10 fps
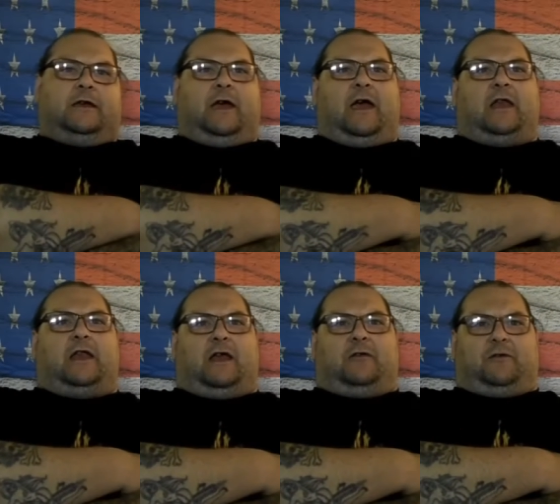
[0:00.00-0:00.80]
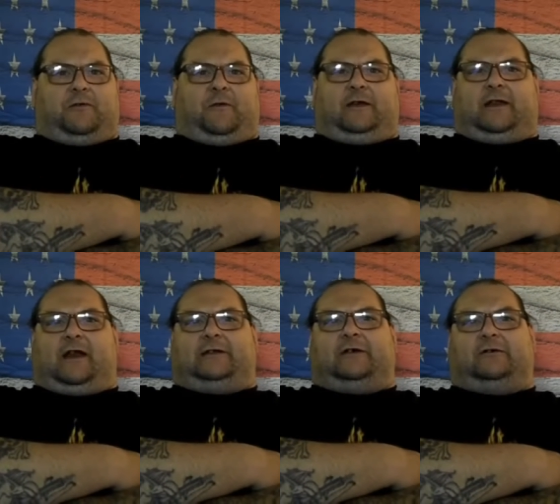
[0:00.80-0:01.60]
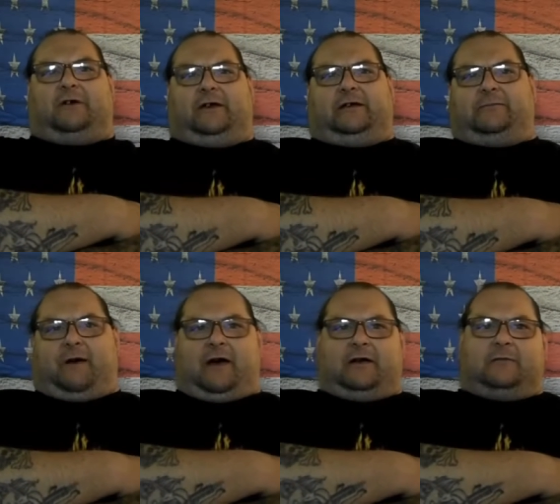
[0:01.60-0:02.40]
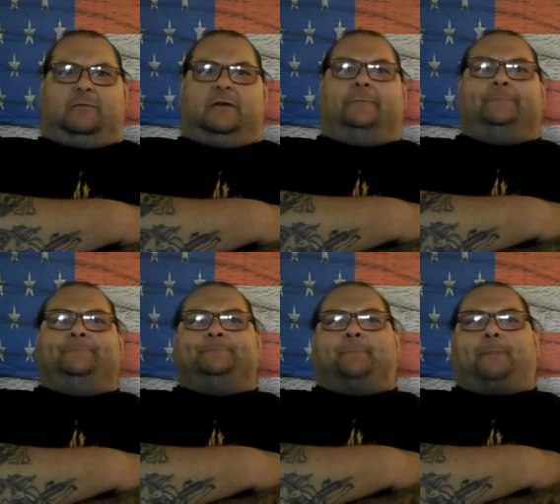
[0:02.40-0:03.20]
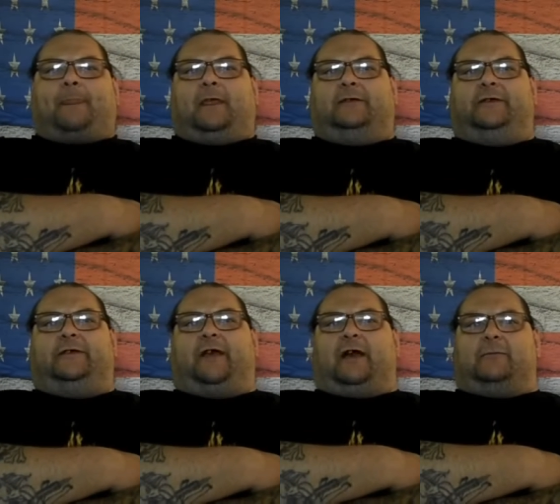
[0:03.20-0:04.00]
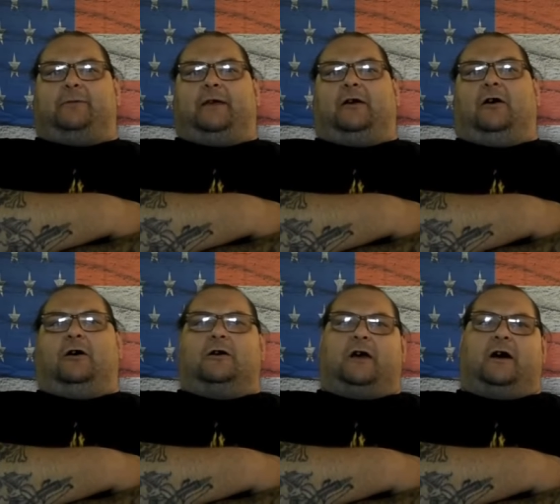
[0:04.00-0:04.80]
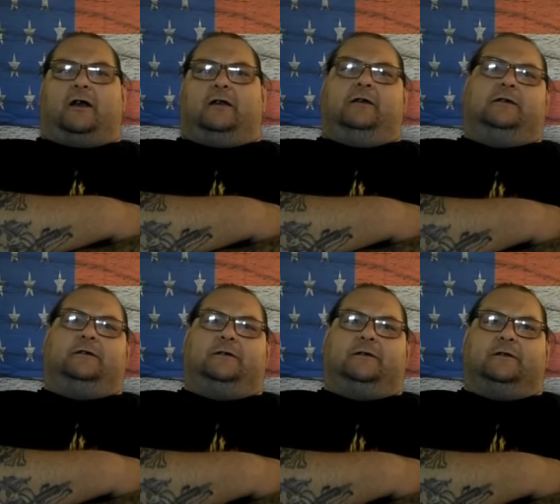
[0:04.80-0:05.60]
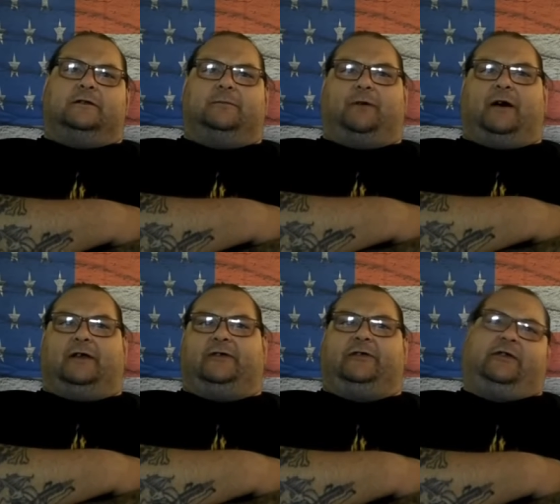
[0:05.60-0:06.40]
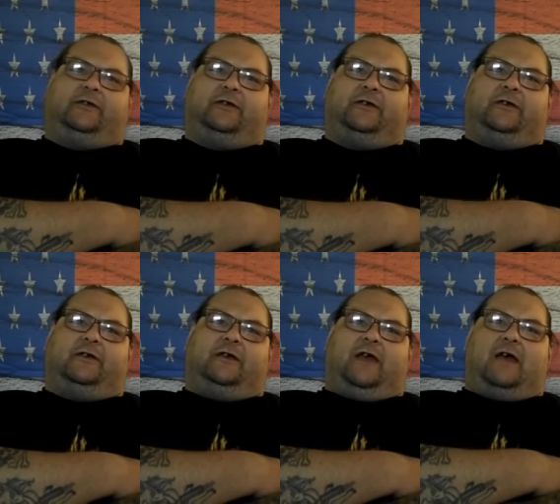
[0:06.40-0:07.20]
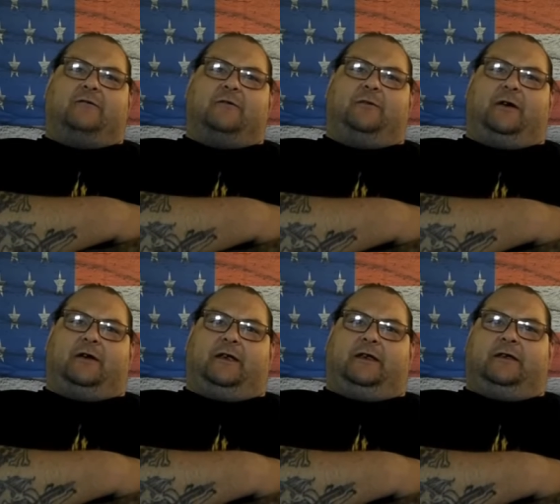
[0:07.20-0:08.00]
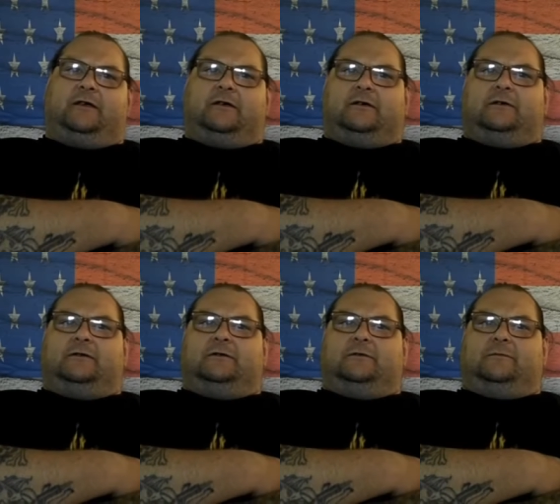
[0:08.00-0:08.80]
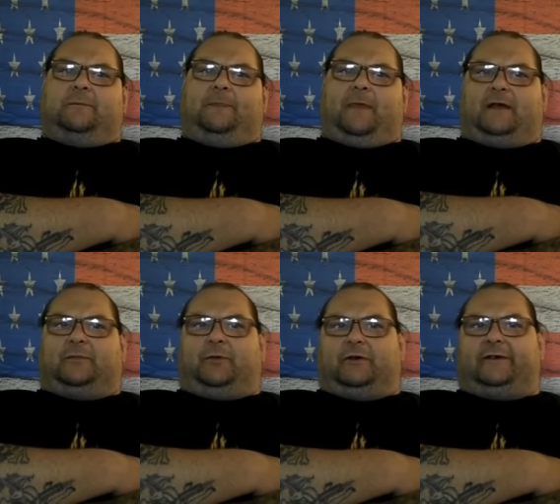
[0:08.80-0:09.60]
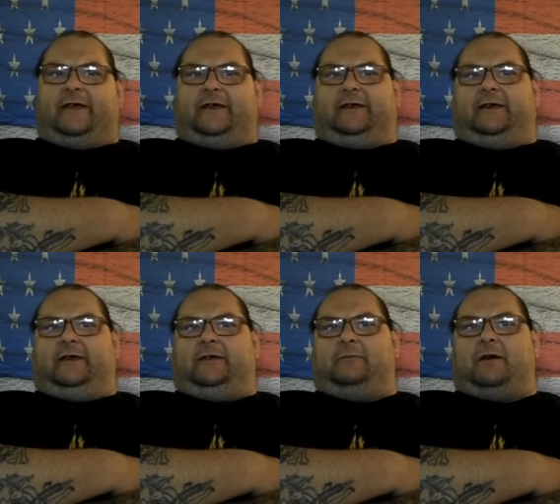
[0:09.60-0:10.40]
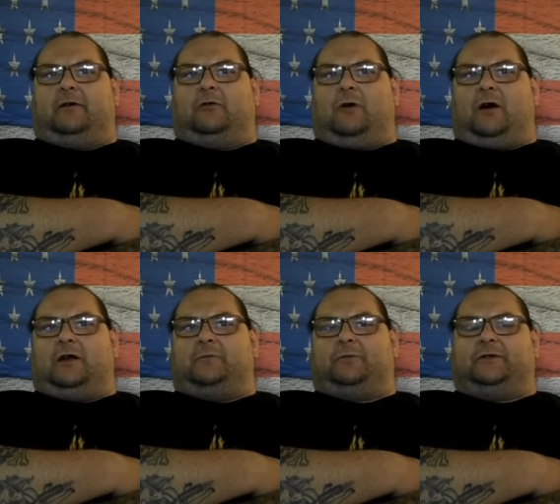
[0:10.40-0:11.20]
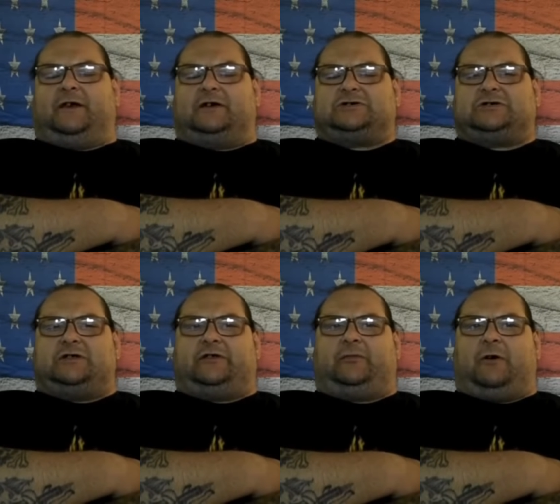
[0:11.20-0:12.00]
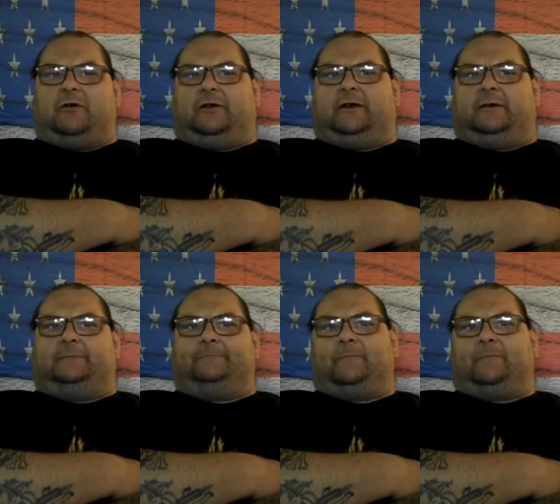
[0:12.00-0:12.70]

And another thing that I don't like about him is he's got a big heart-on to bust everybody that's partaking in marijuana production and smoking.